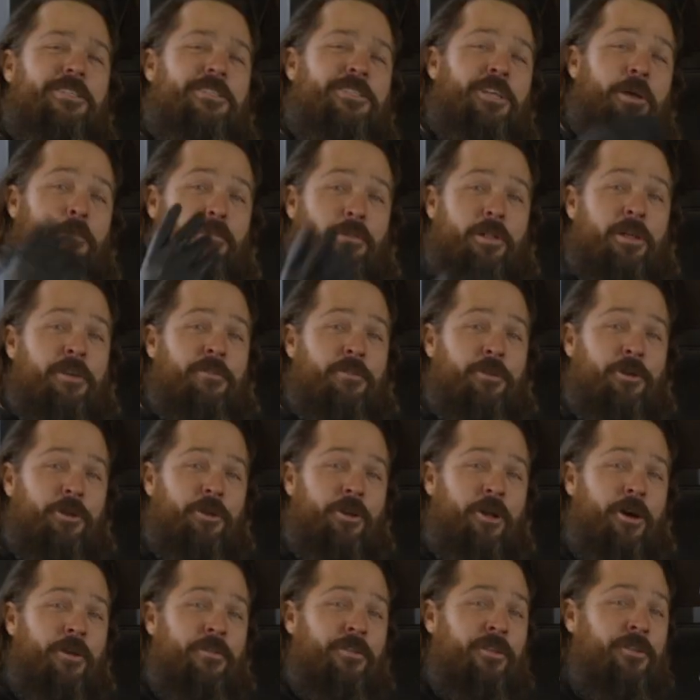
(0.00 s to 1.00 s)
So believe it or
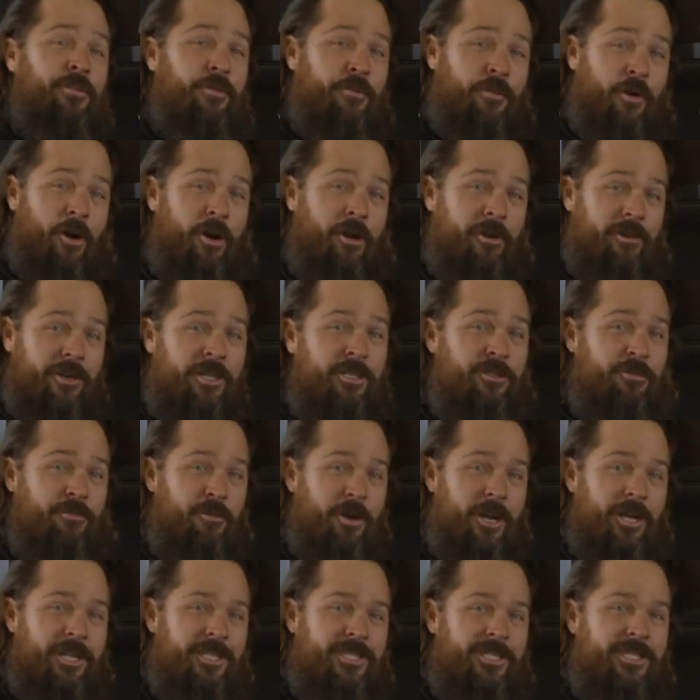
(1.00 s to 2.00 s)
not, this fire is
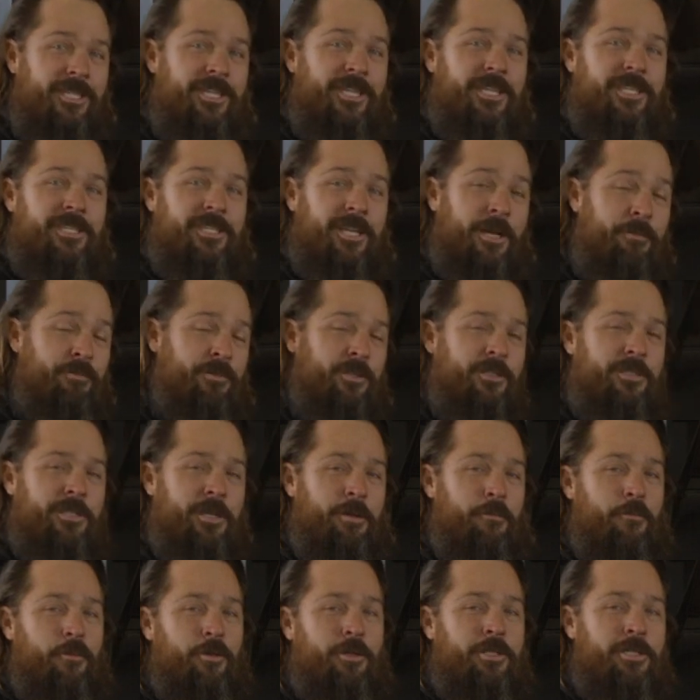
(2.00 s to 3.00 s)
raging. It's up to
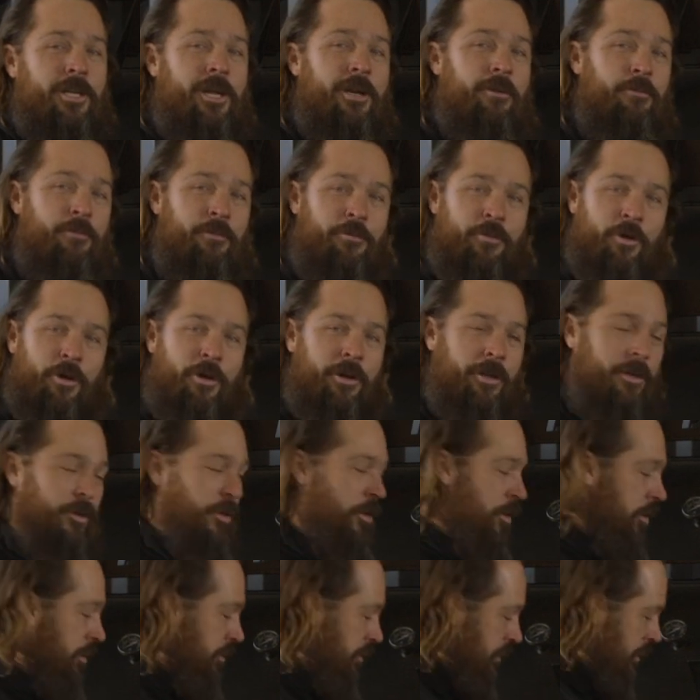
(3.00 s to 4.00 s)
temperature. We've got a
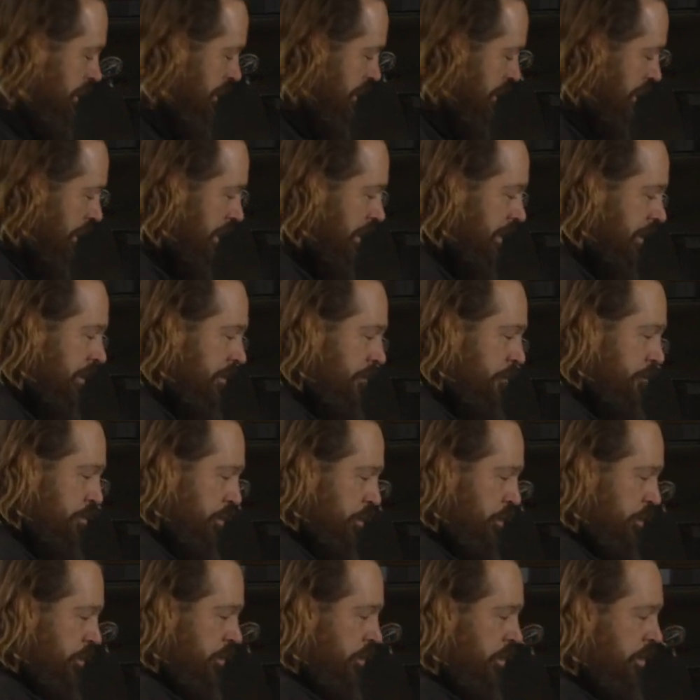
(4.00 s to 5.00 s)
nice thin
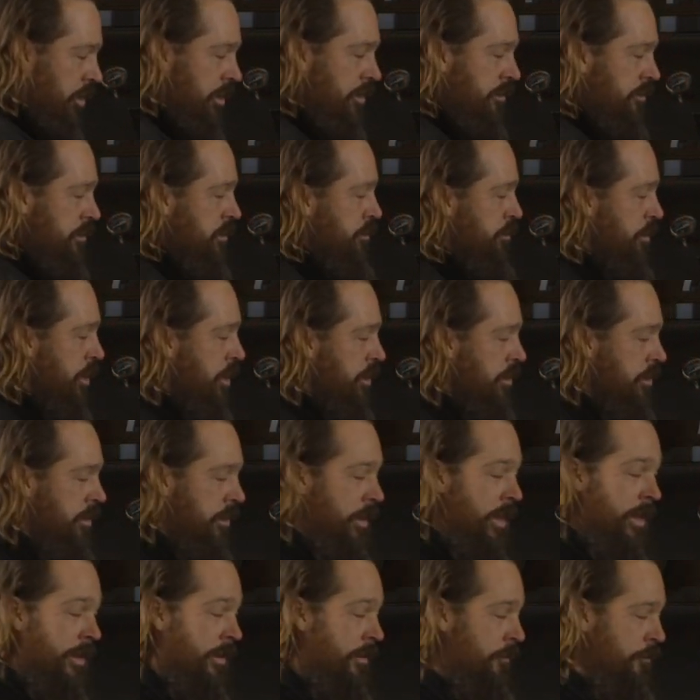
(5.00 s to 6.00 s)
blue line of smoke
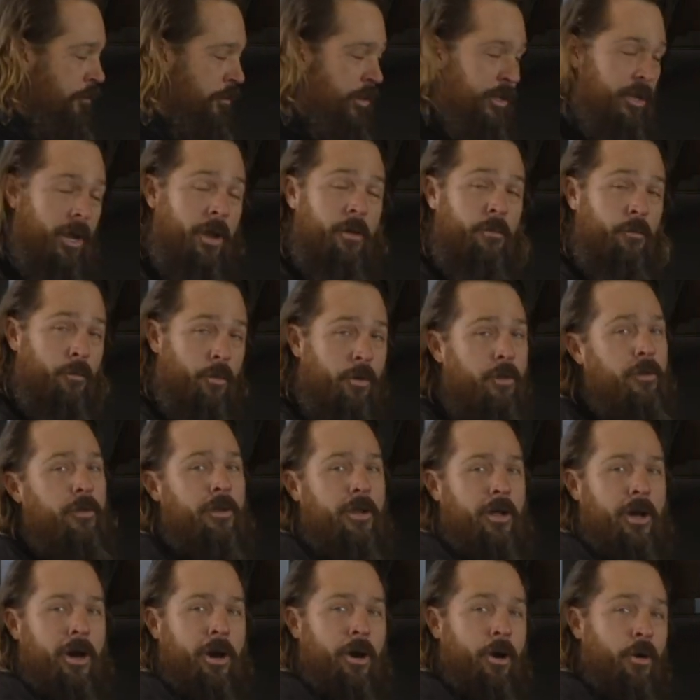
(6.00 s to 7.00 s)
and we don't want
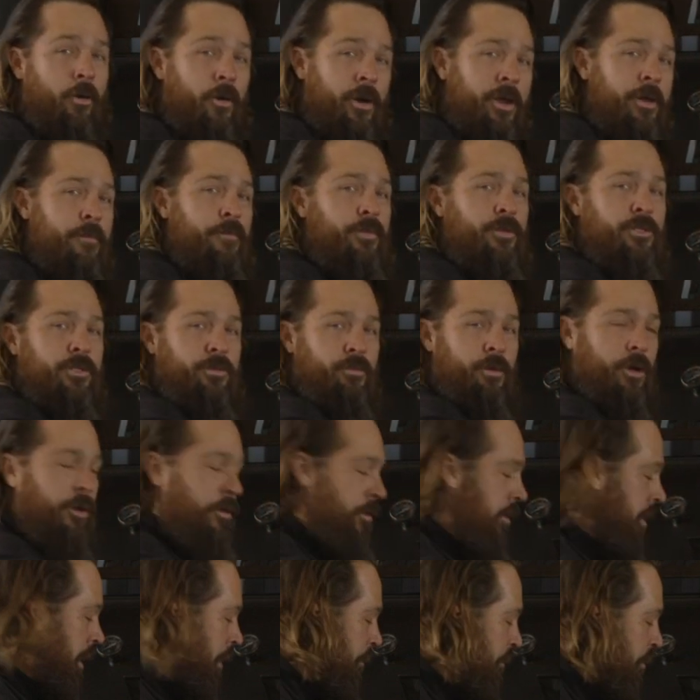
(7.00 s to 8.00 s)
a whole heap of
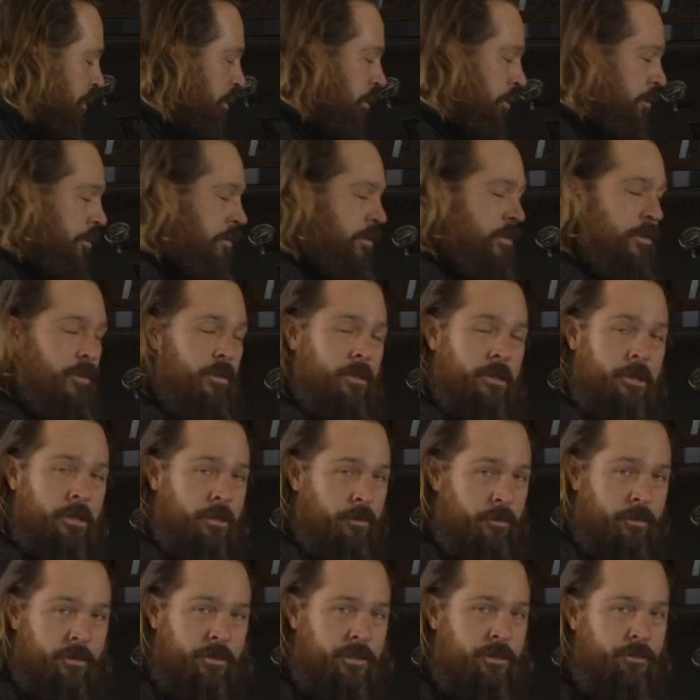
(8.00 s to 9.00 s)
smoke coming through
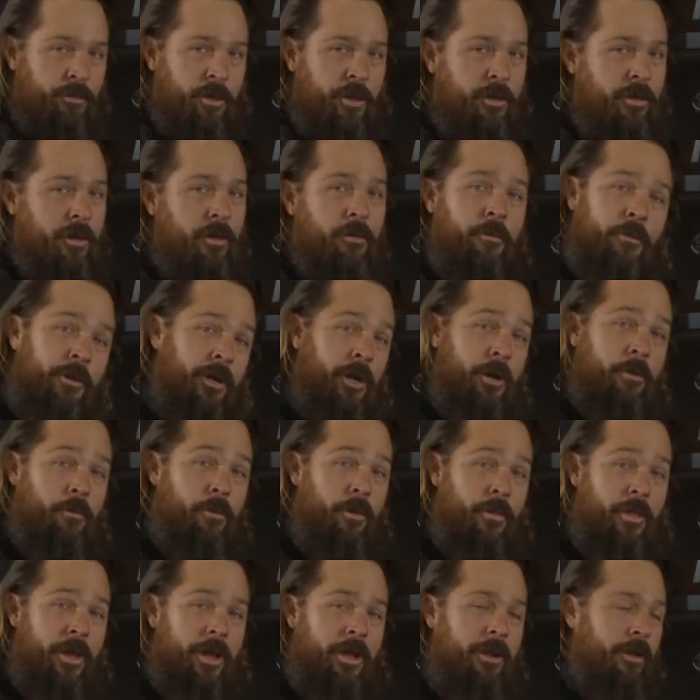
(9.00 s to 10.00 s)
the smoker. We don't
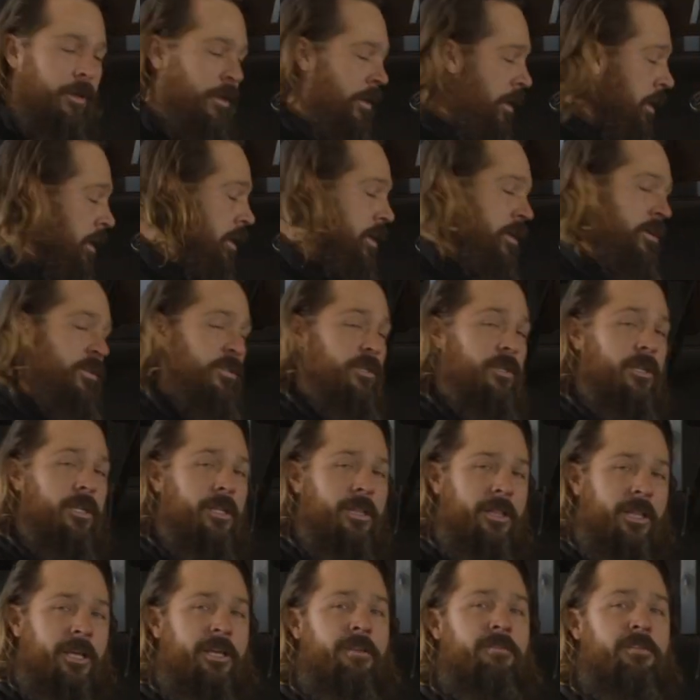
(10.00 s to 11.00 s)
want that because it
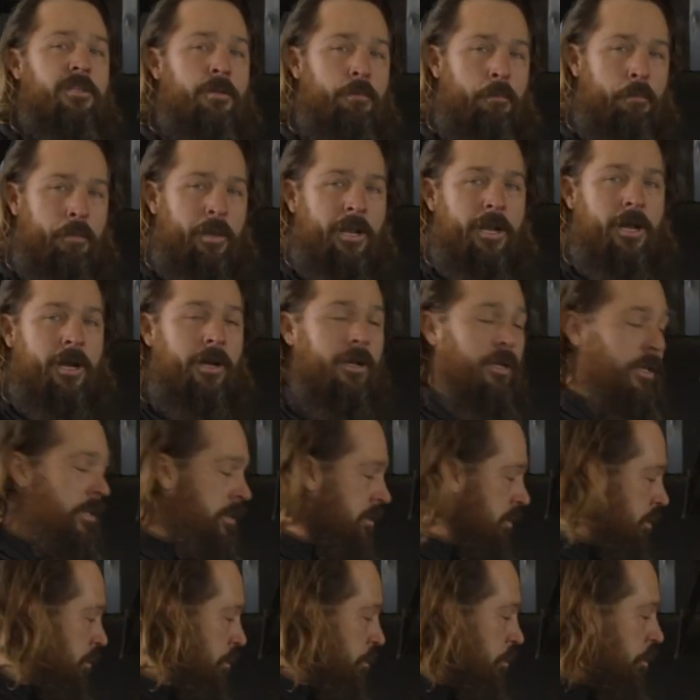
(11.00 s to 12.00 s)
leaves it bitter.
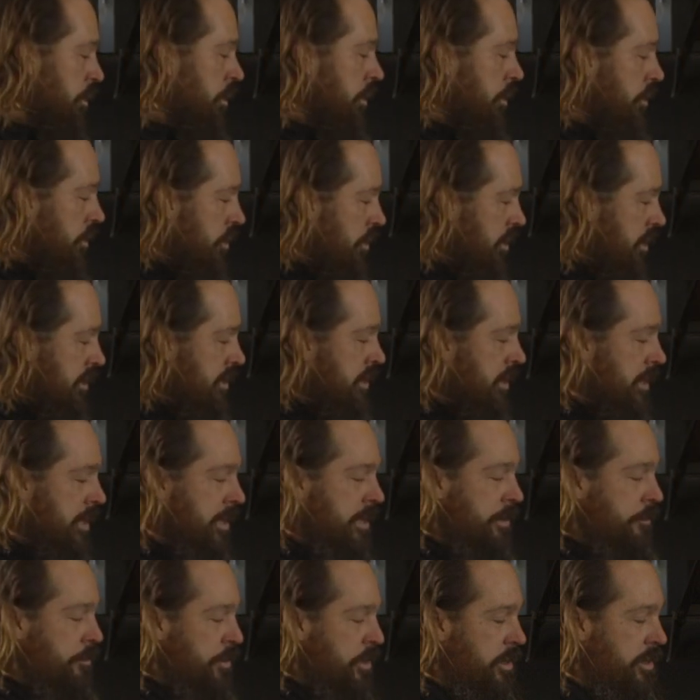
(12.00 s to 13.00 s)
So we want nice
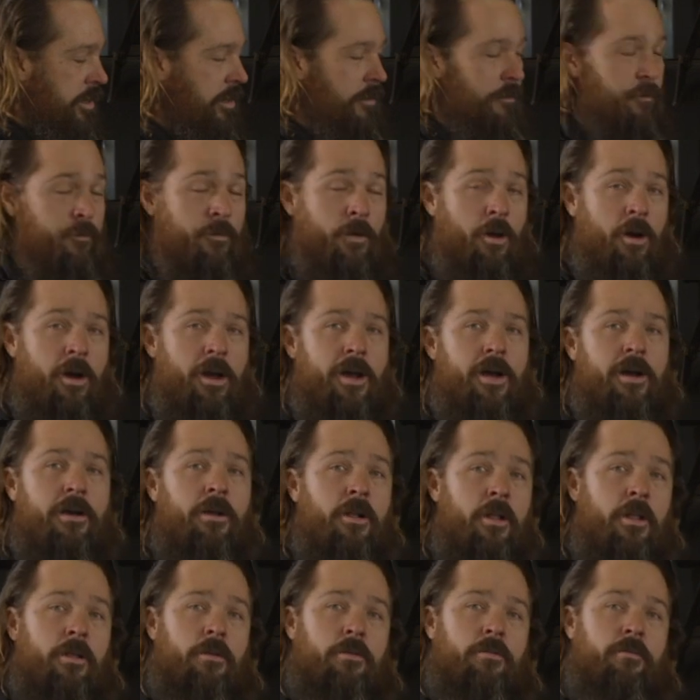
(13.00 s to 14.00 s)
clean burning fire.
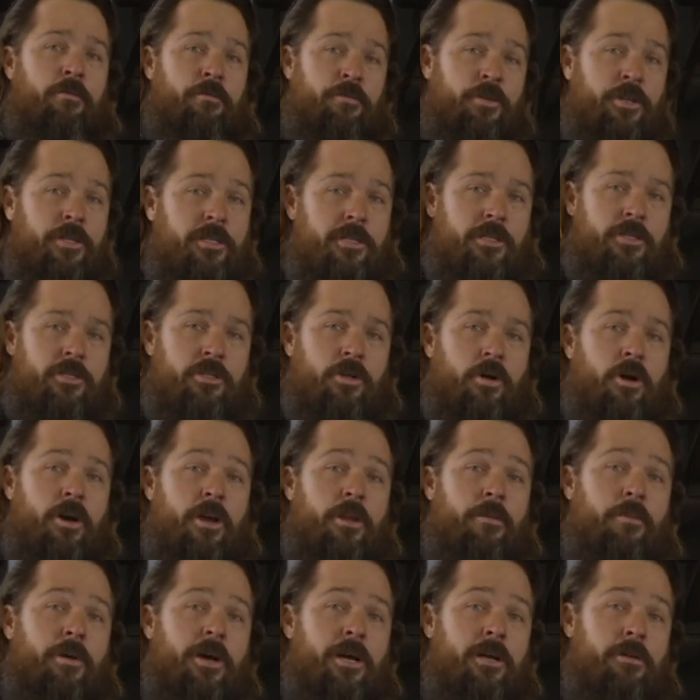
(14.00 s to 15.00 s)
Vintage
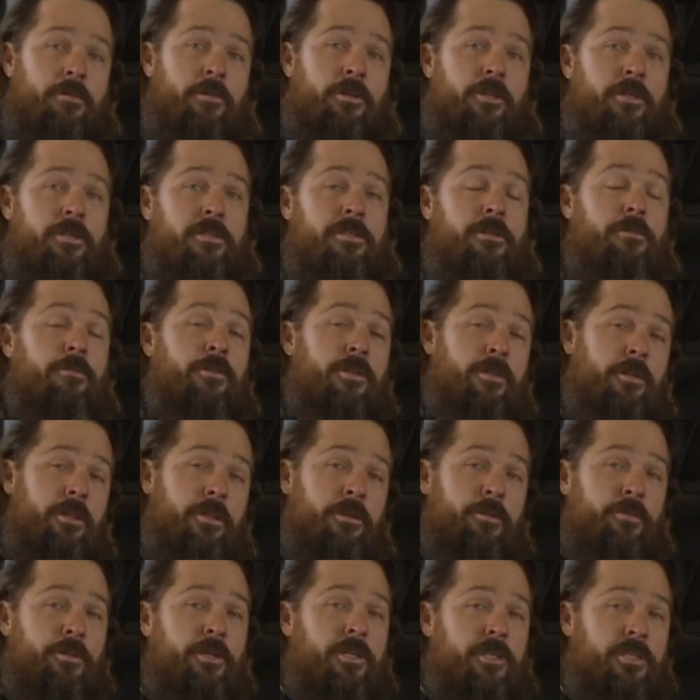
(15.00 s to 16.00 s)
ironbark we're using with a
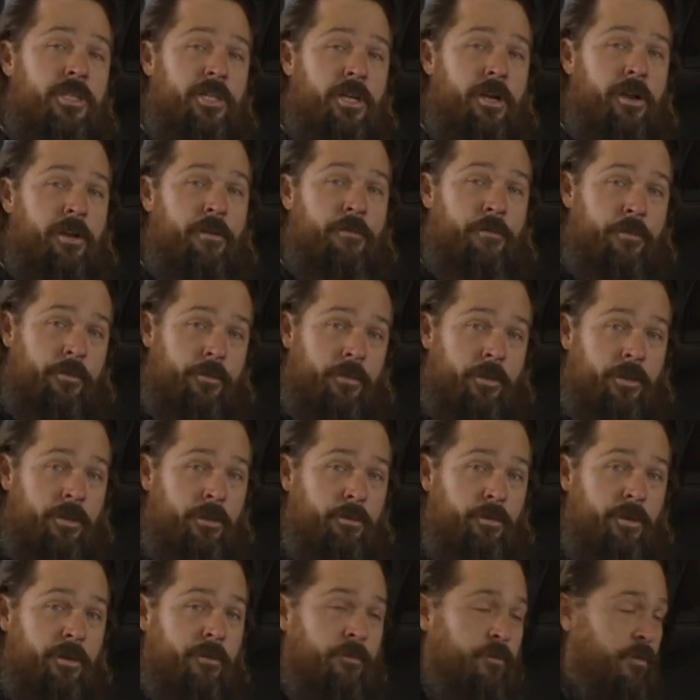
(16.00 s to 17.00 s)
little bit of cherry for a
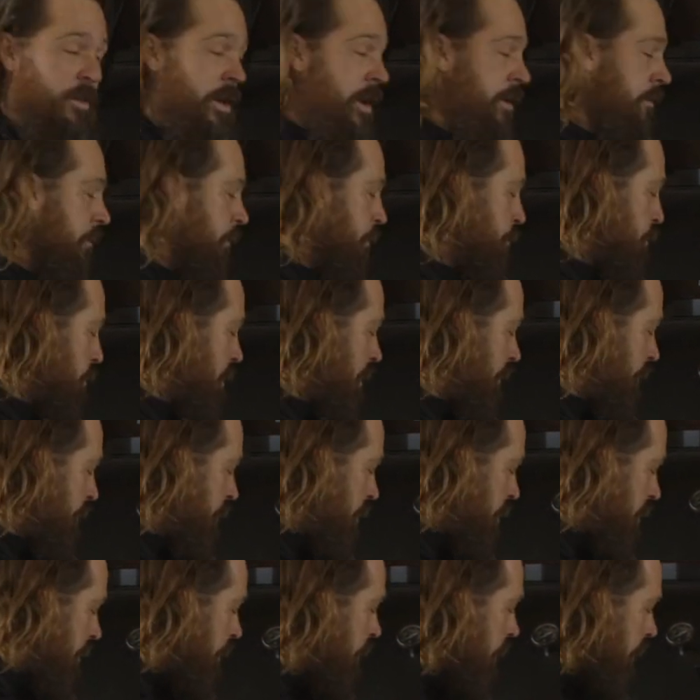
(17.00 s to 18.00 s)
little bit of flavour
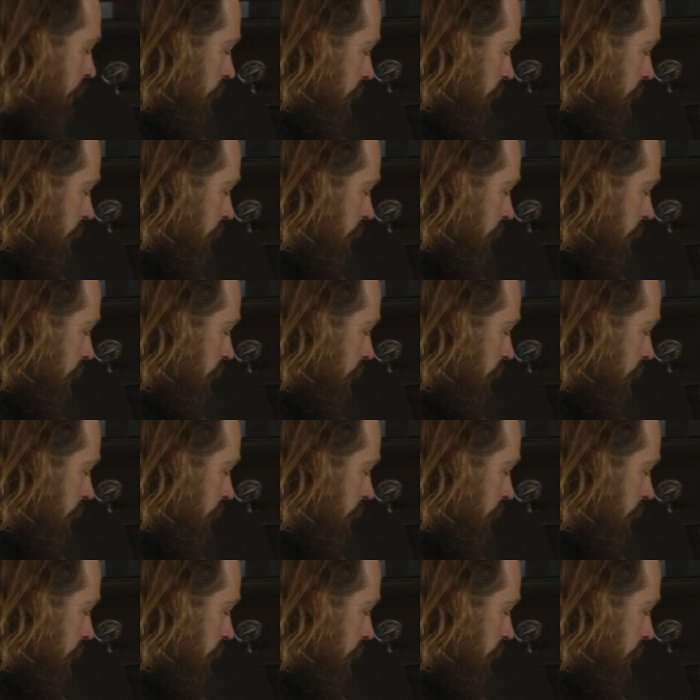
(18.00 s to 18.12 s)
profile.